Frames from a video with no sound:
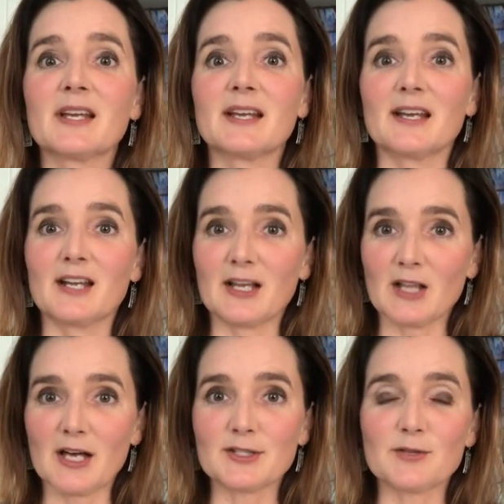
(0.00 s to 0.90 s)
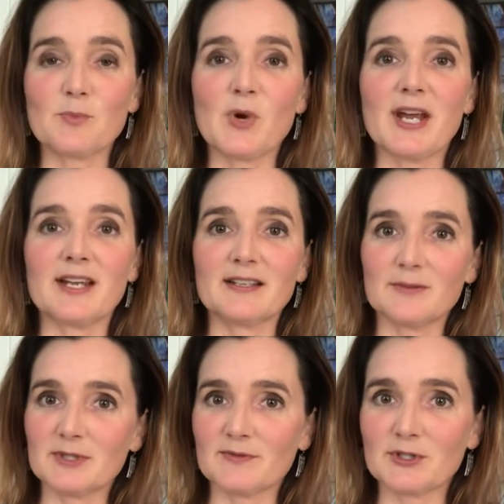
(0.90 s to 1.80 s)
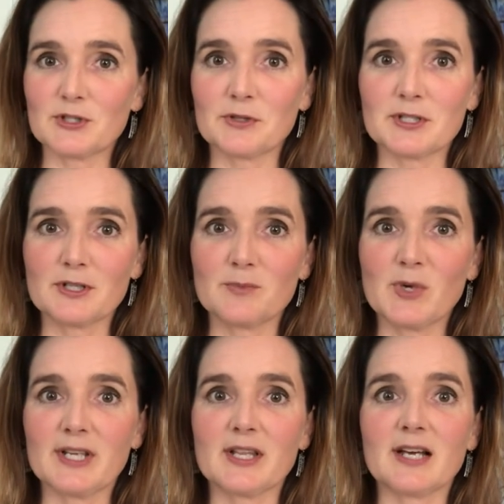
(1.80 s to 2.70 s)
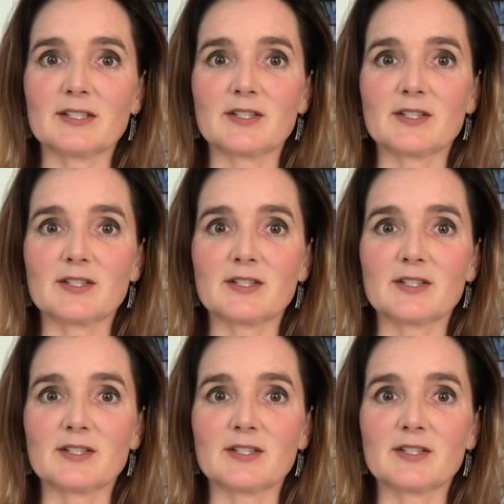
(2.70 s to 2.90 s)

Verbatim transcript: and I lost some weight. It was for short-term weight loss.